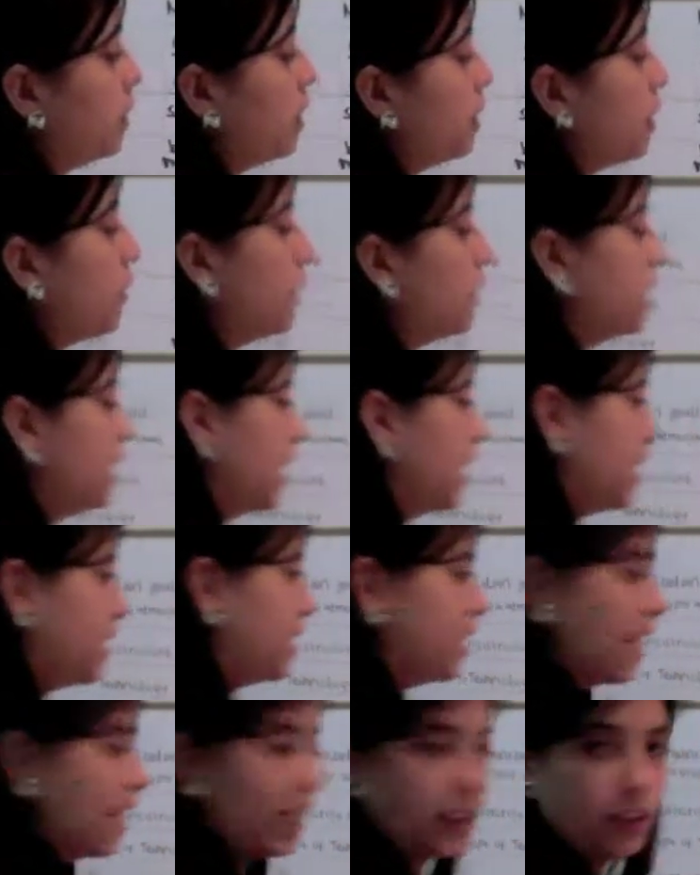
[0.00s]
which is
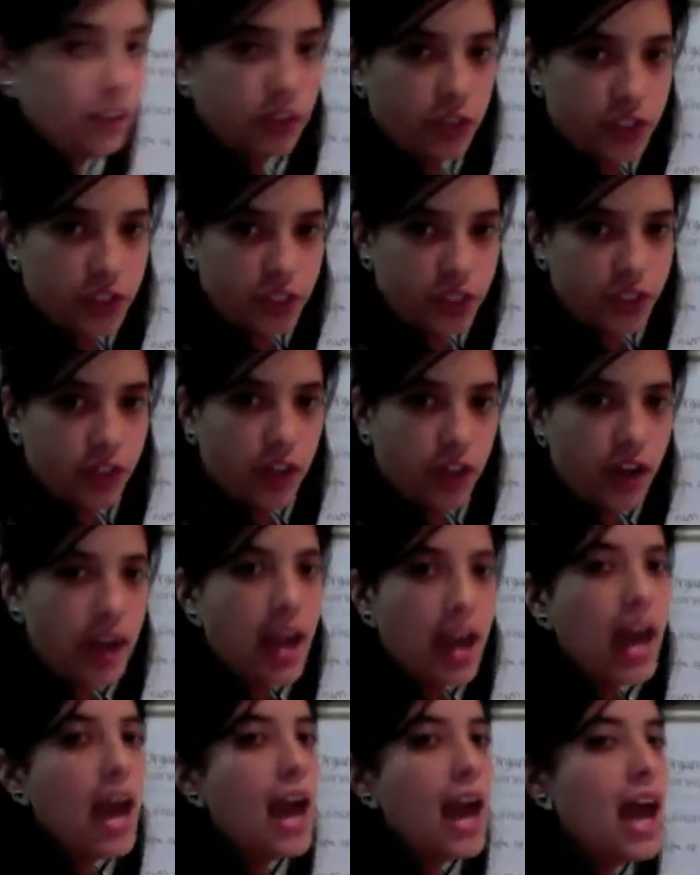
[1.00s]
technological,
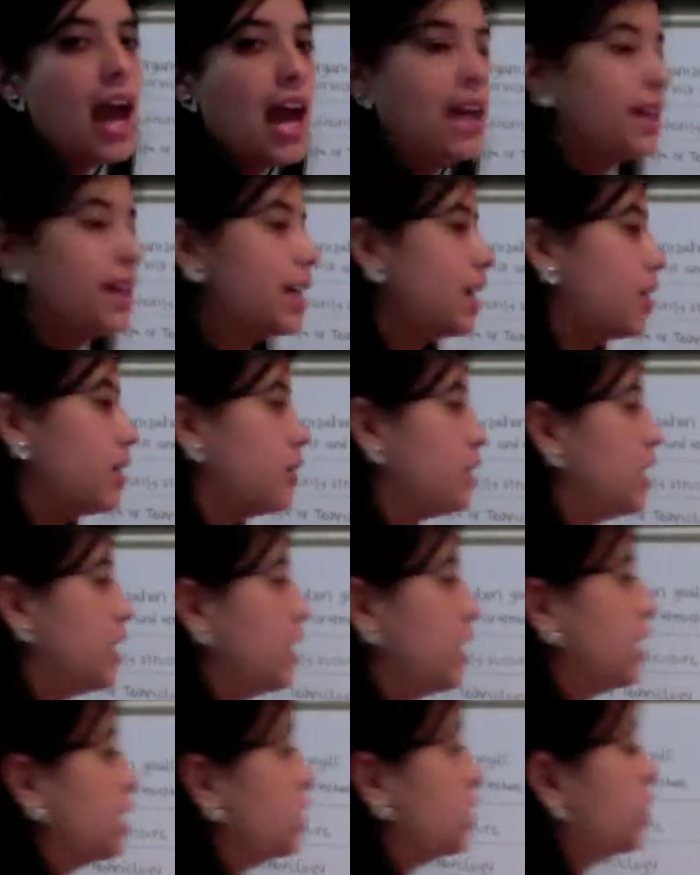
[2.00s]
and they use it
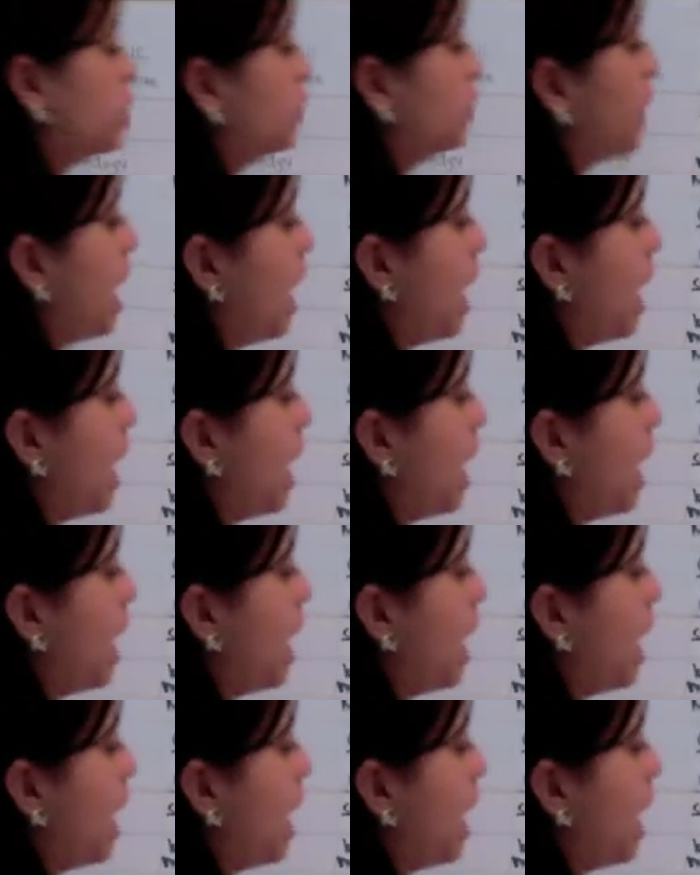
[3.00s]
to